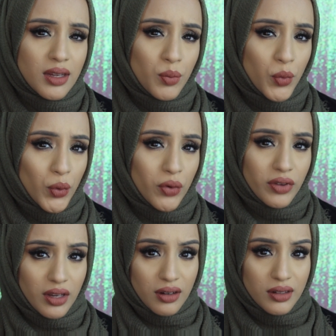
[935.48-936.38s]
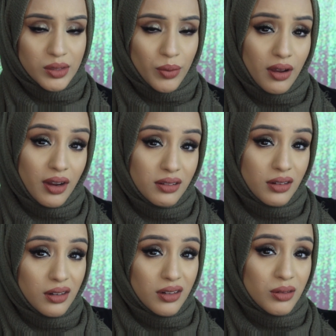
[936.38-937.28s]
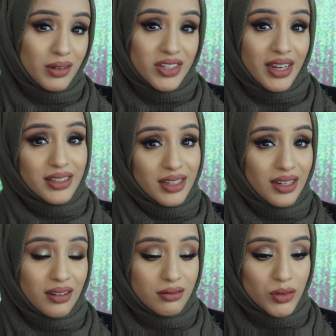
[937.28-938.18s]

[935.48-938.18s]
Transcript: see more videos where I kind of do a chatty